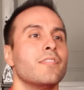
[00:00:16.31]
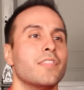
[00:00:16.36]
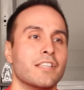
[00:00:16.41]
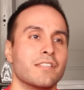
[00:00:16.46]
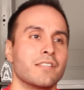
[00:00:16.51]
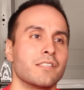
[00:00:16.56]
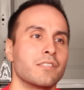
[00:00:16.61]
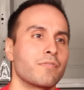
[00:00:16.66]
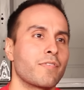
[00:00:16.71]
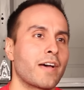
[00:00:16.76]

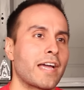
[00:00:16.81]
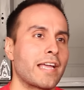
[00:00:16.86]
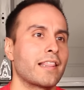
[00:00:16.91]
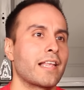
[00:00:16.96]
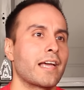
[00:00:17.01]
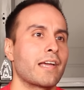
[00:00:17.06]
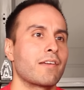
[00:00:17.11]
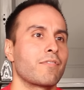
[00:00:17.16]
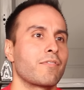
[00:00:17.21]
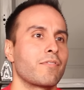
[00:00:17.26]
This is Fight
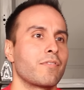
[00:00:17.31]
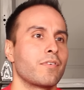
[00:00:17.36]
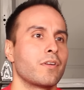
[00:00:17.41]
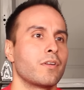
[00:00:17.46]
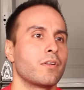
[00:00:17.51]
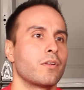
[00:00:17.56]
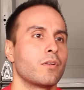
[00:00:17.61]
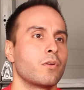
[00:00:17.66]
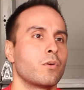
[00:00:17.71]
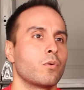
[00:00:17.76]
Life
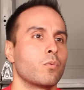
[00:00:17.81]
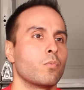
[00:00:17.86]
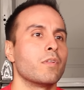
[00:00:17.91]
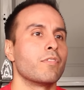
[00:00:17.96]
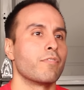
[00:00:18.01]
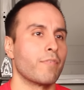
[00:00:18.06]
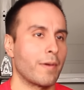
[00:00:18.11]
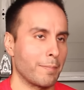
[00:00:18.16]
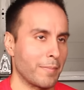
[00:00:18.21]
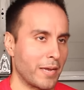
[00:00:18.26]

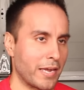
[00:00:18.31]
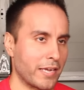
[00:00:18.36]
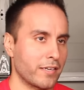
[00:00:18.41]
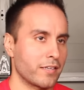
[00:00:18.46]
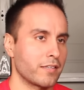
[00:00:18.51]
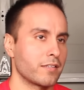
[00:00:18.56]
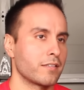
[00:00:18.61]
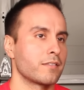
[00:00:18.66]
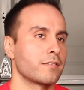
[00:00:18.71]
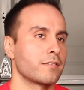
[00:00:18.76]
with Fight Mike.